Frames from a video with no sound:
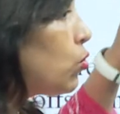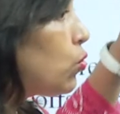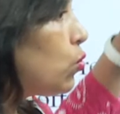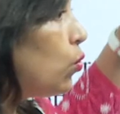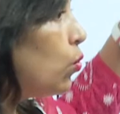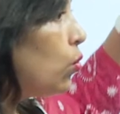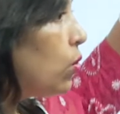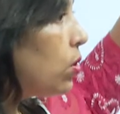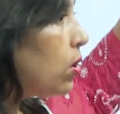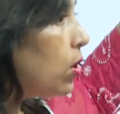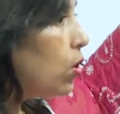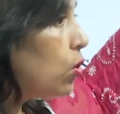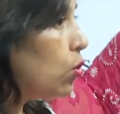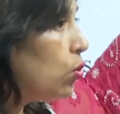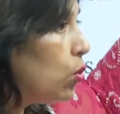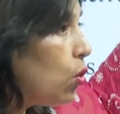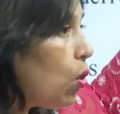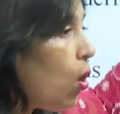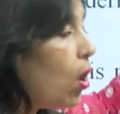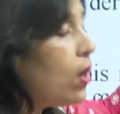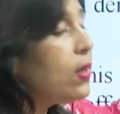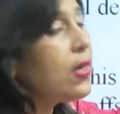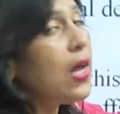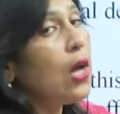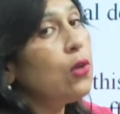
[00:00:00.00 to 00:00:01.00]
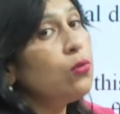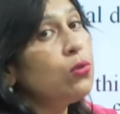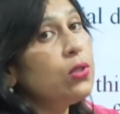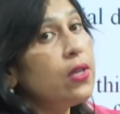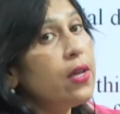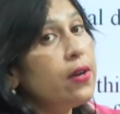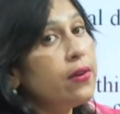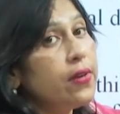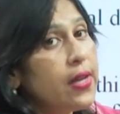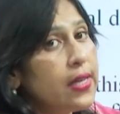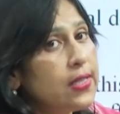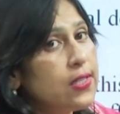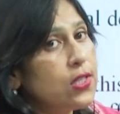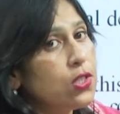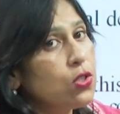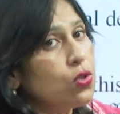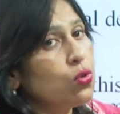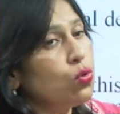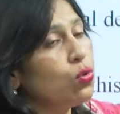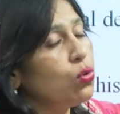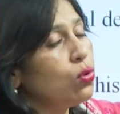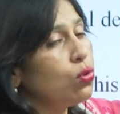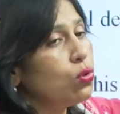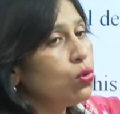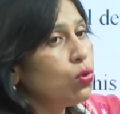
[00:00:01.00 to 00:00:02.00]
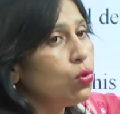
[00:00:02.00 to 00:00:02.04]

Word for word: to lower down the risk, to,